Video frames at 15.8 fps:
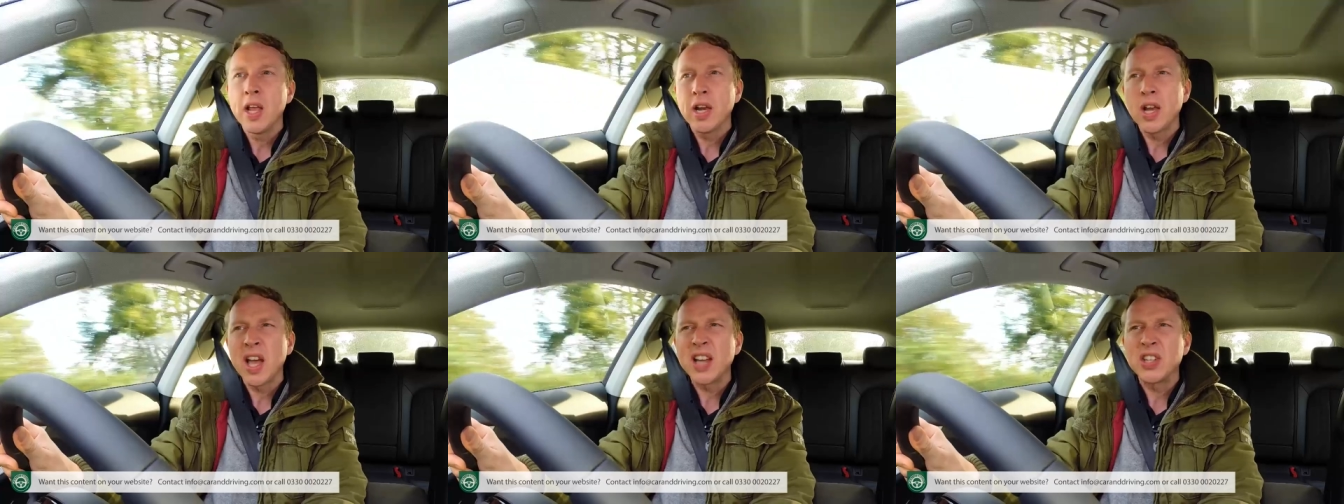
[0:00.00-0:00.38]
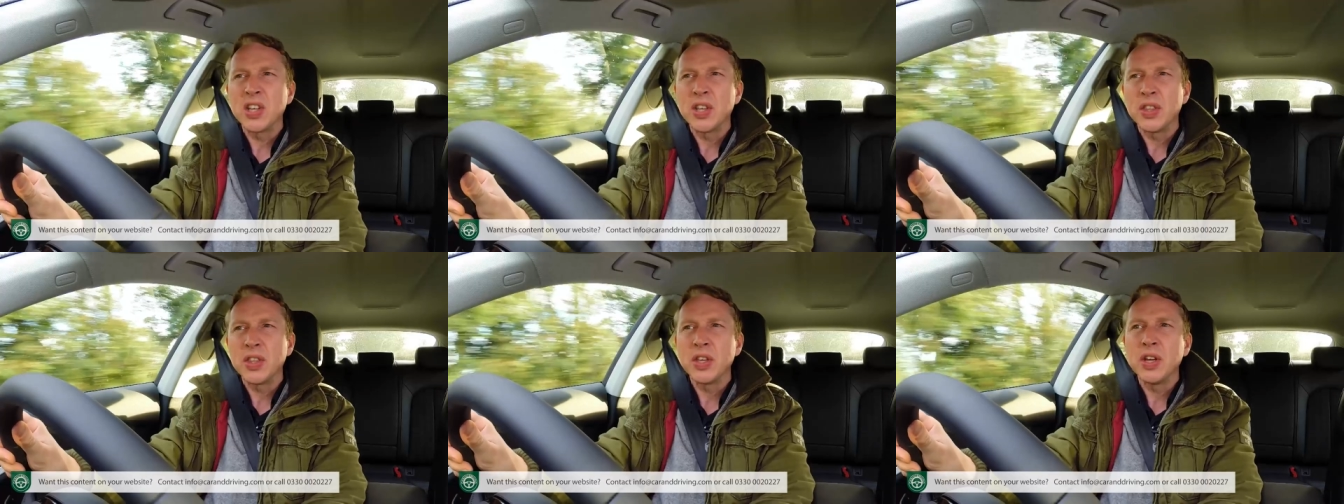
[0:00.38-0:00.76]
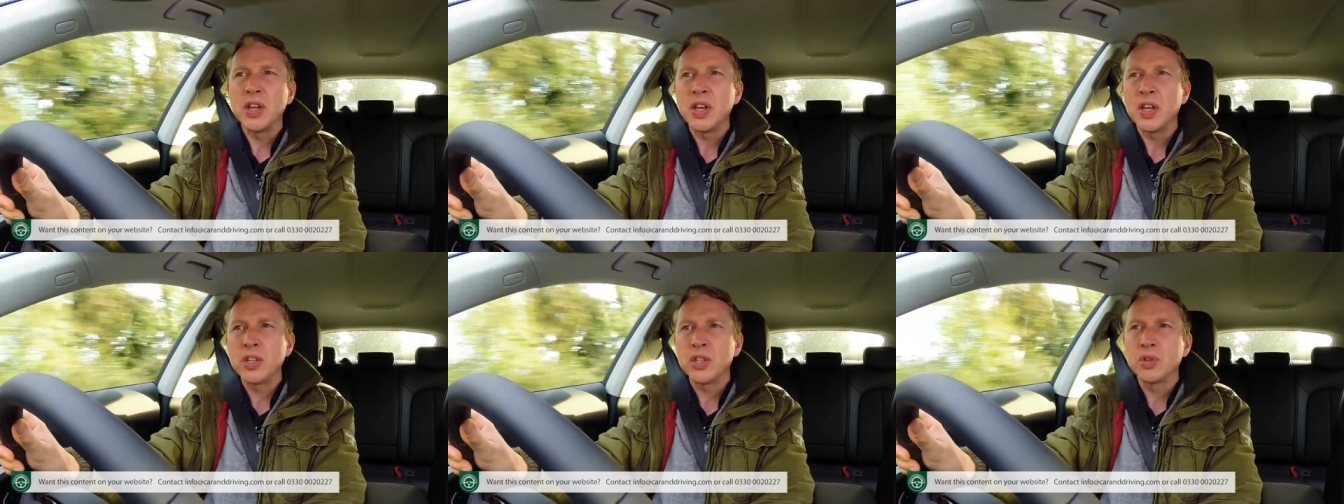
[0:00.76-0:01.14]
lighter than
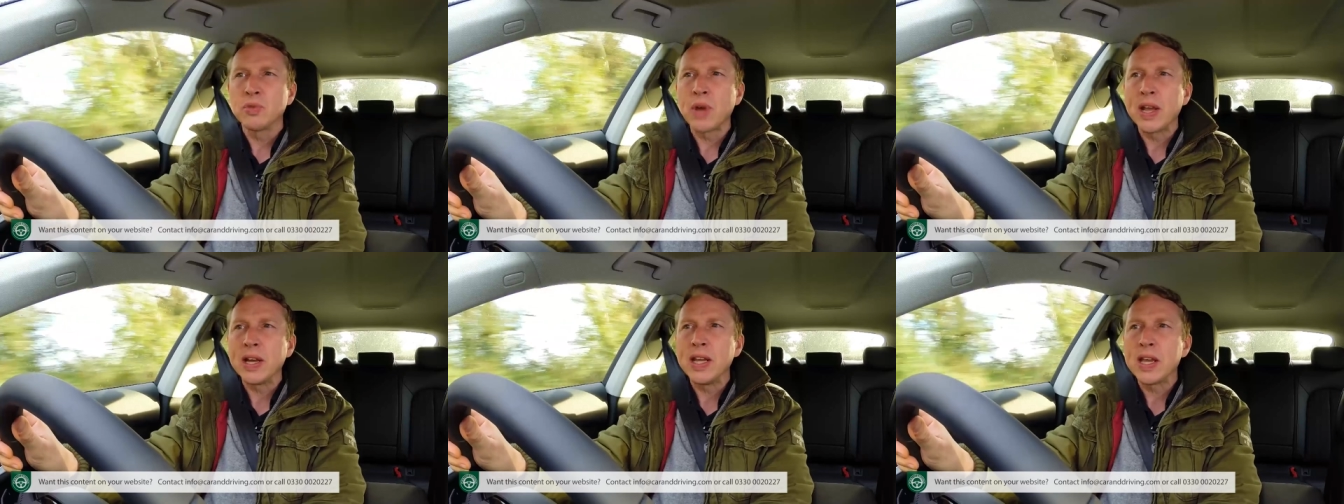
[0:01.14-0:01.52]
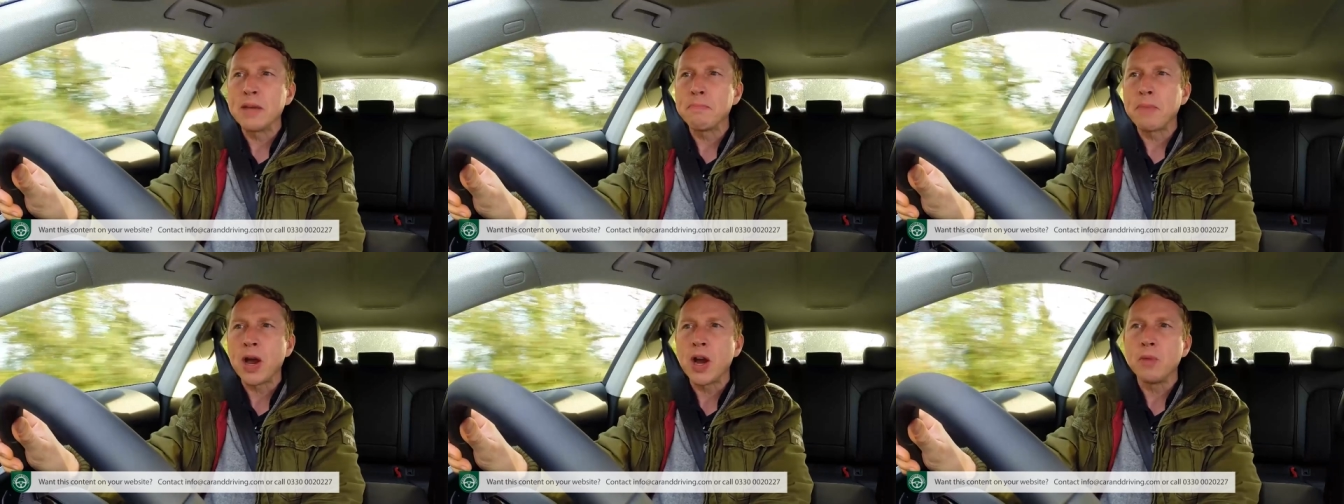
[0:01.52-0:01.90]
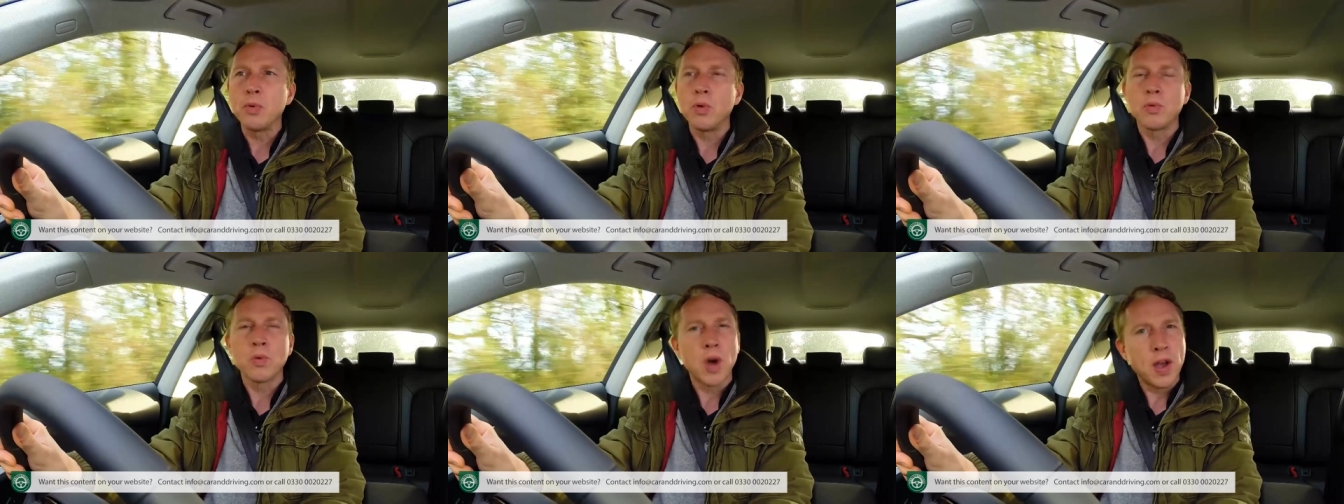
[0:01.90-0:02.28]
a directly
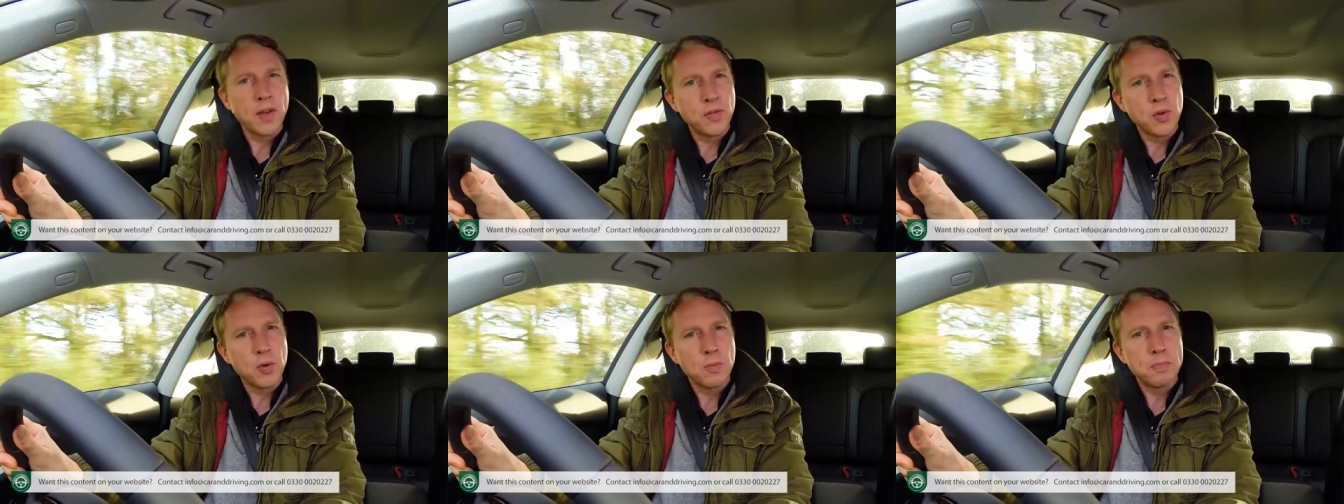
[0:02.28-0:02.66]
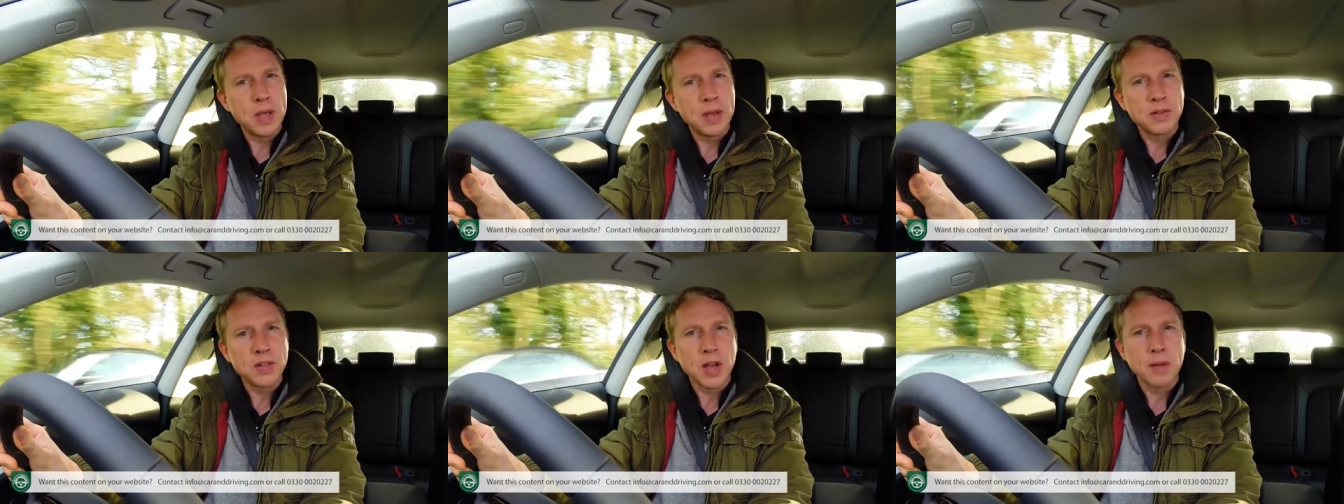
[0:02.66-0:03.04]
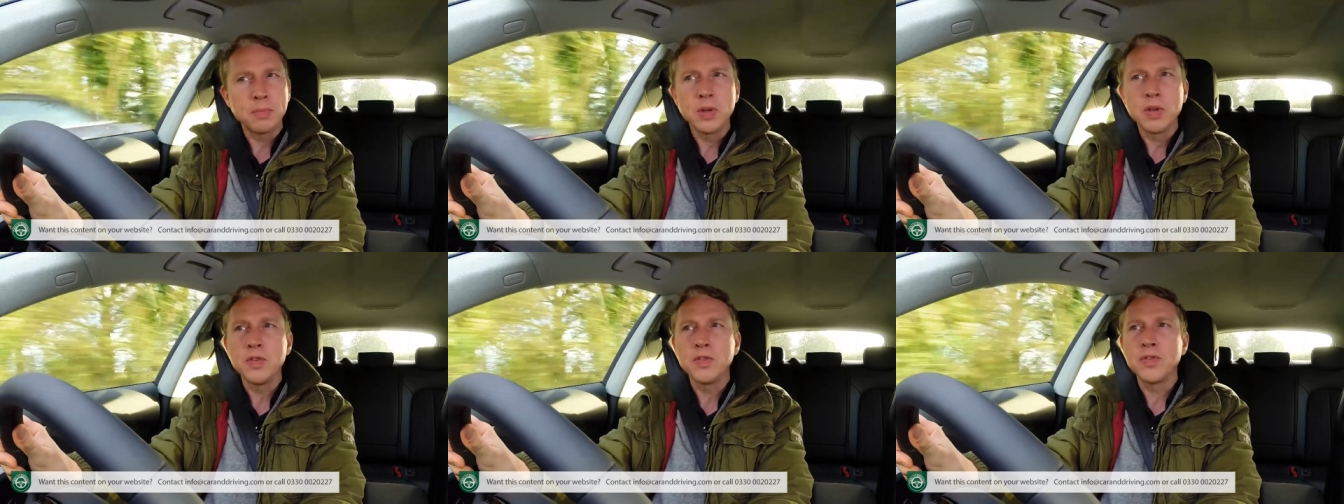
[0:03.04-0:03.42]
comparable rival
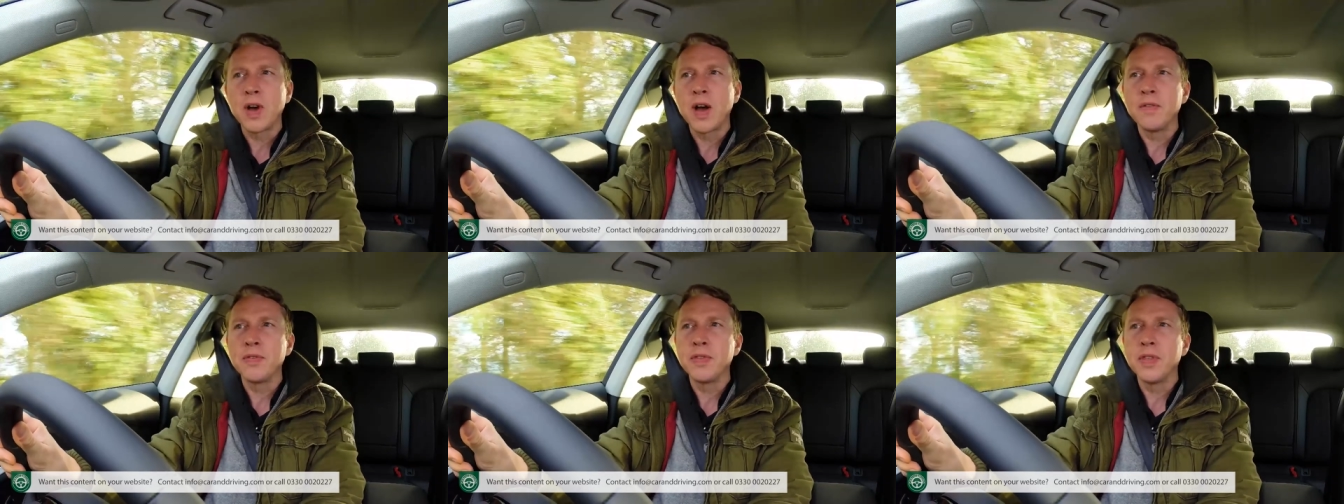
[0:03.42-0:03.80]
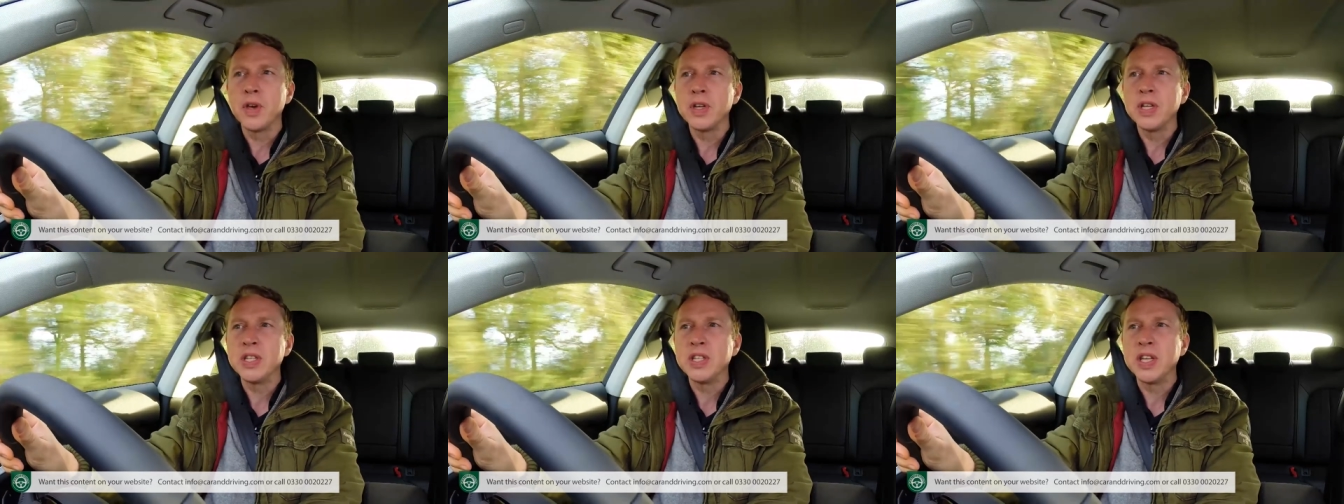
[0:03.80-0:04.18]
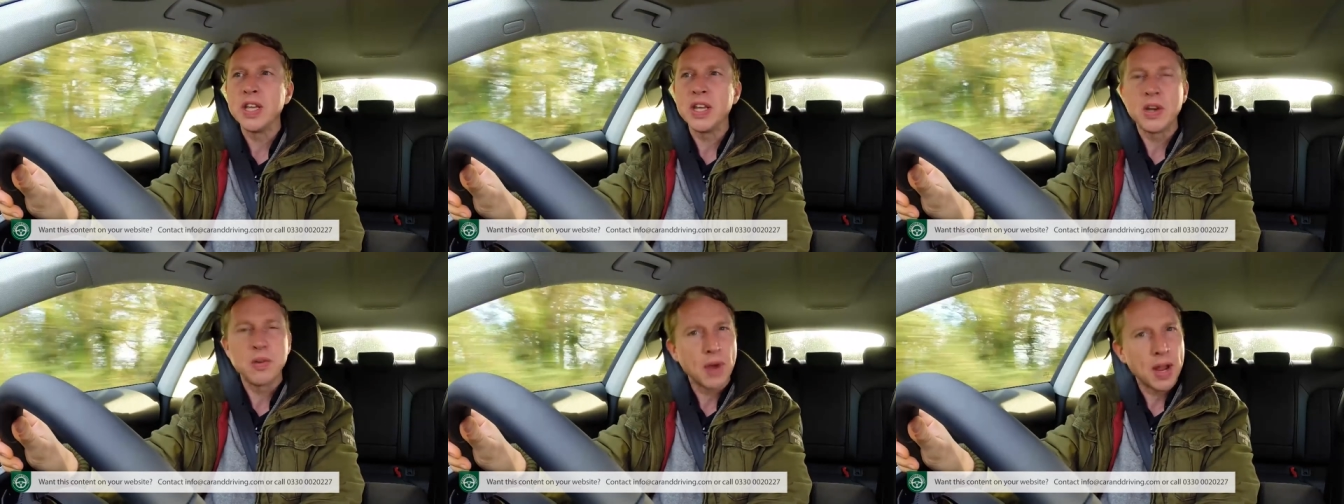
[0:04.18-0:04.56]
BMW
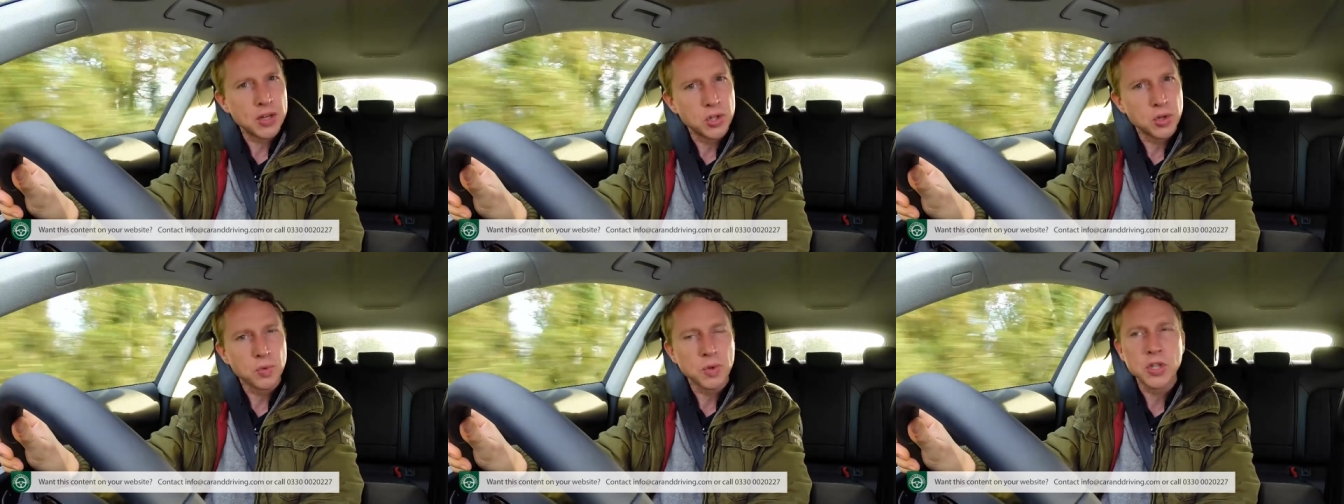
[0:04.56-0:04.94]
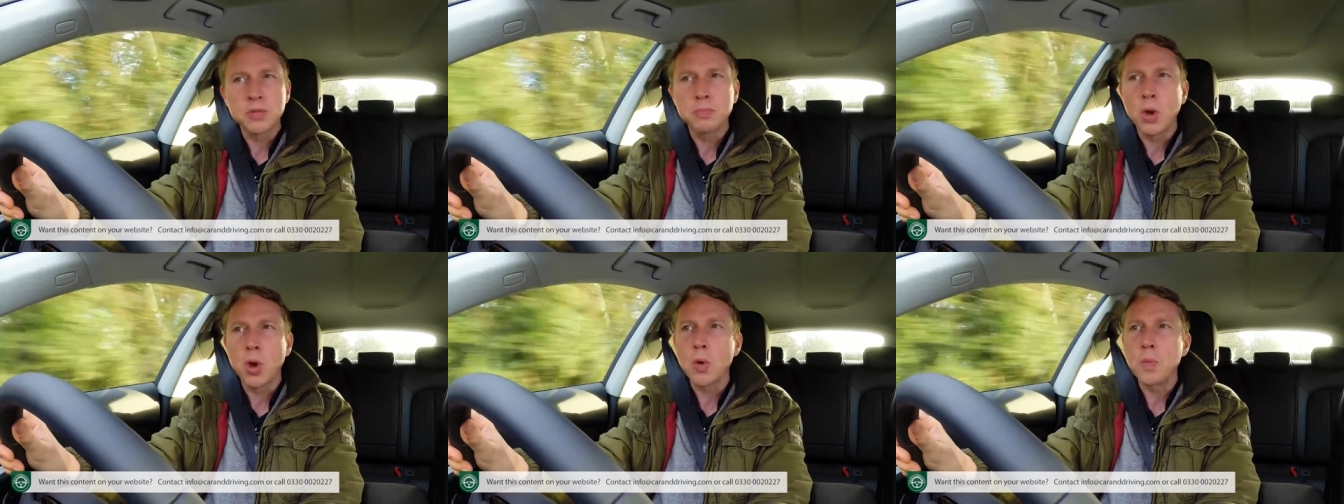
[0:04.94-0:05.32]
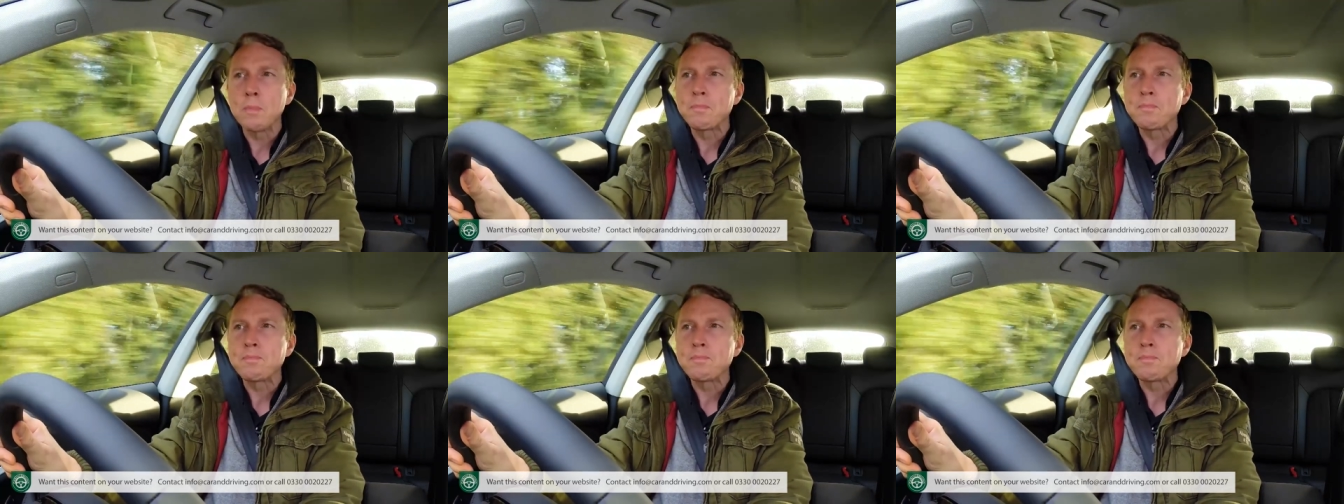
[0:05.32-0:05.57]
530d Gran Turismo.